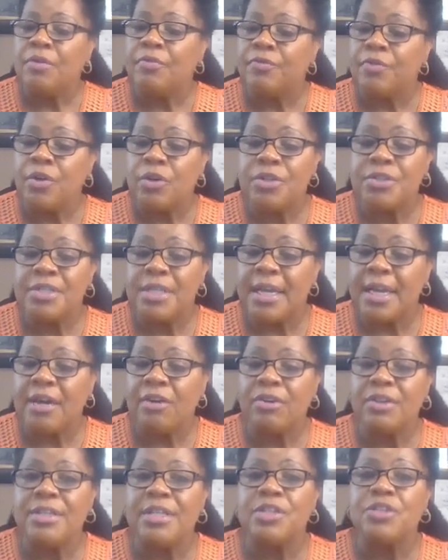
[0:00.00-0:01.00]
first
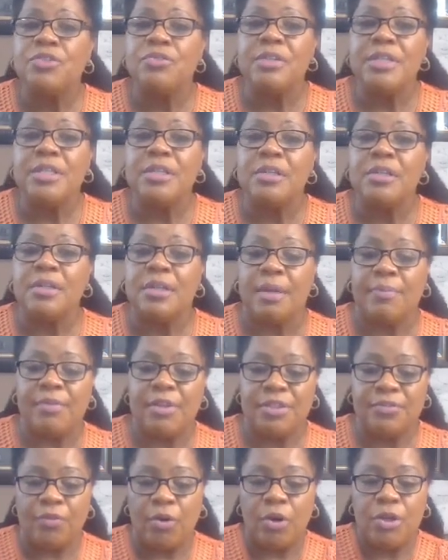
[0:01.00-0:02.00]
area that you need to look up
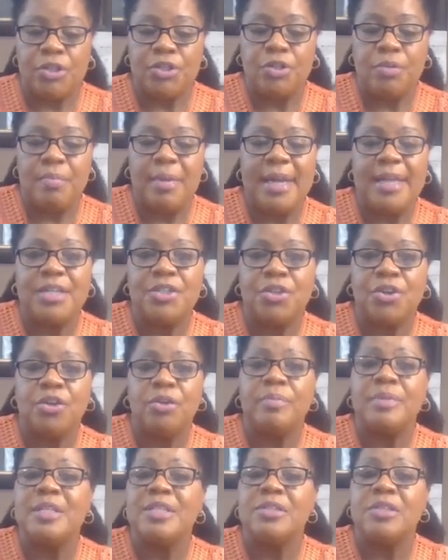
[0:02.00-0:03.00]
as far as your main
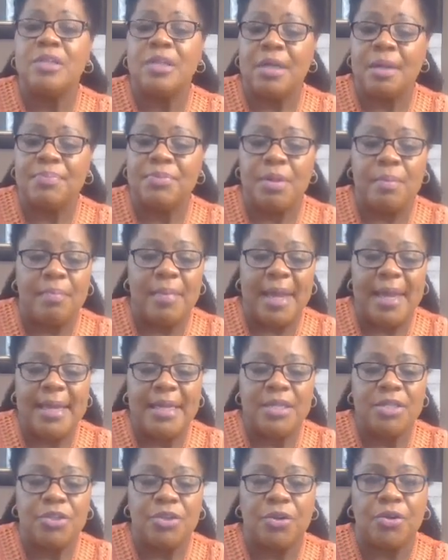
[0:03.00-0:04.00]
term is look up the
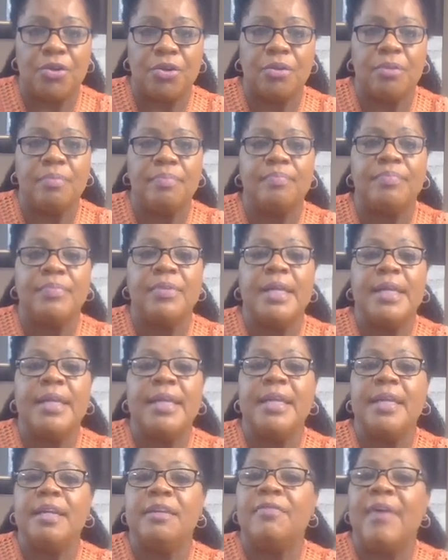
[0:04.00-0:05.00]
main term
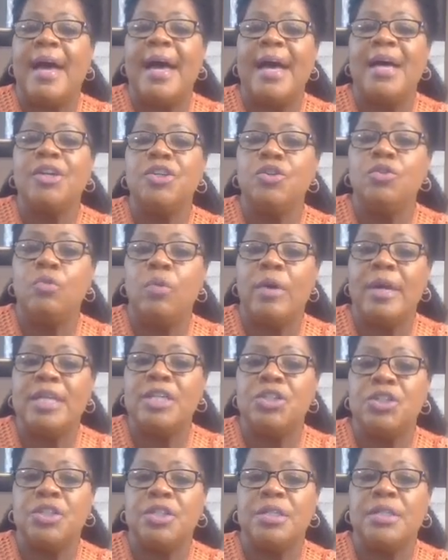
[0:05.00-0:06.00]

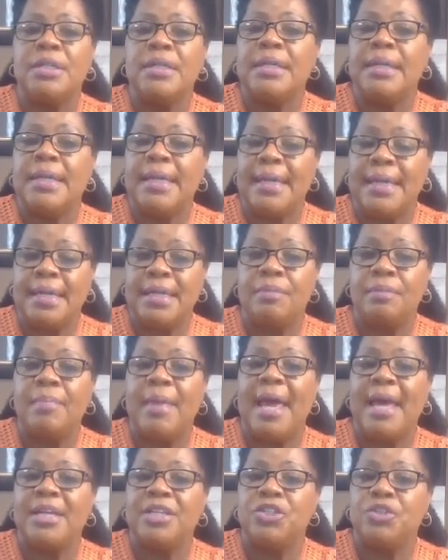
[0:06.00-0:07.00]
evaluation and
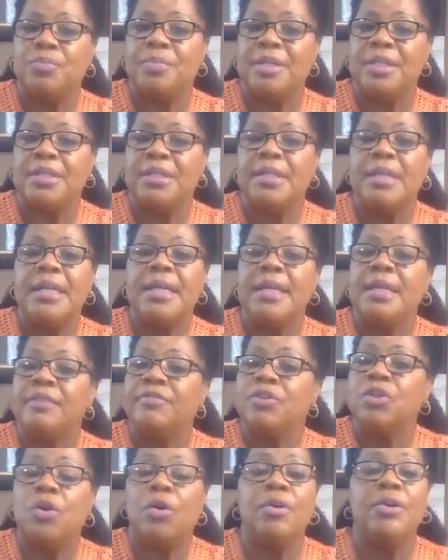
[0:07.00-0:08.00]
management. If
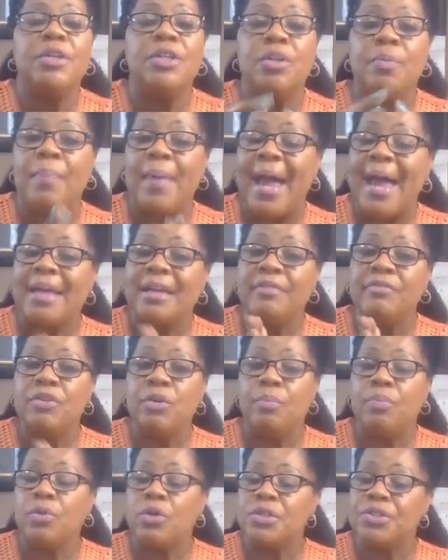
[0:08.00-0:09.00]
you go to your back of
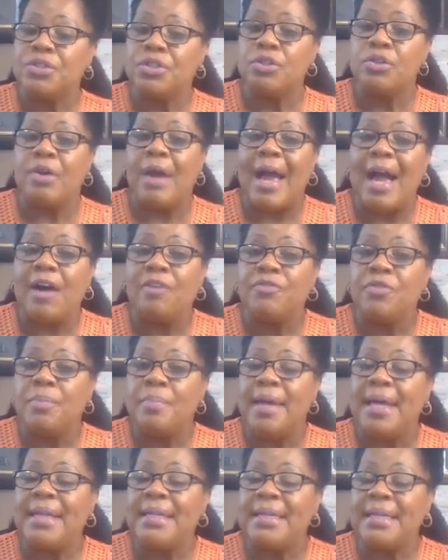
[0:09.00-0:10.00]
your books to your
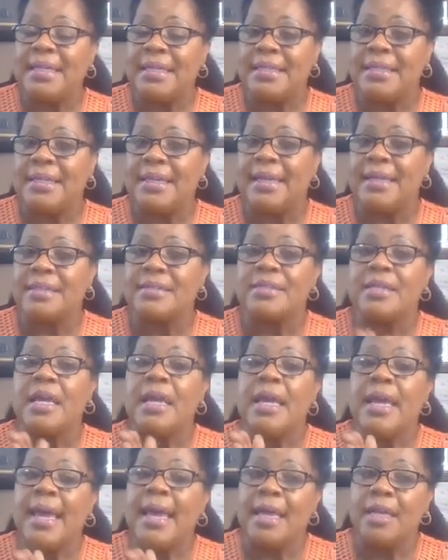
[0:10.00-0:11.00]
alphabetic index
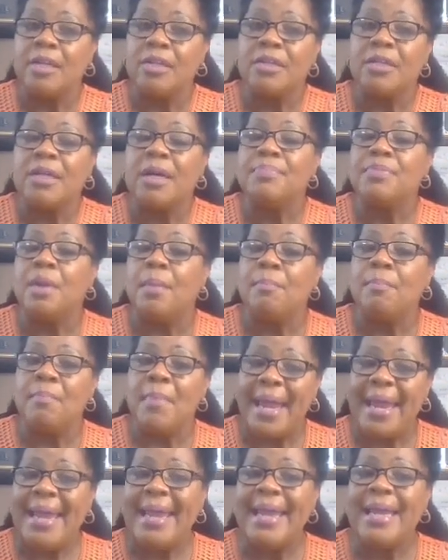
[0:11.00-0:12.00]
and look up the
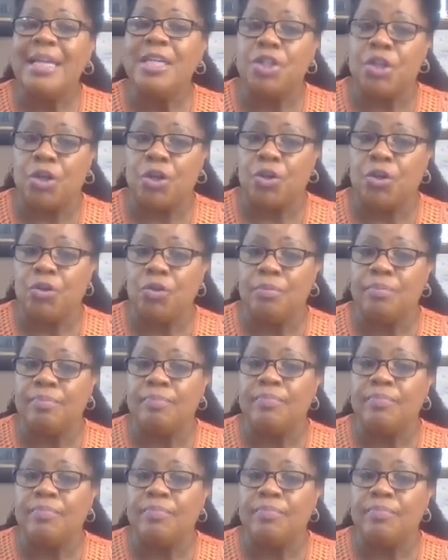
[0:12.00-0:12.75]
main term,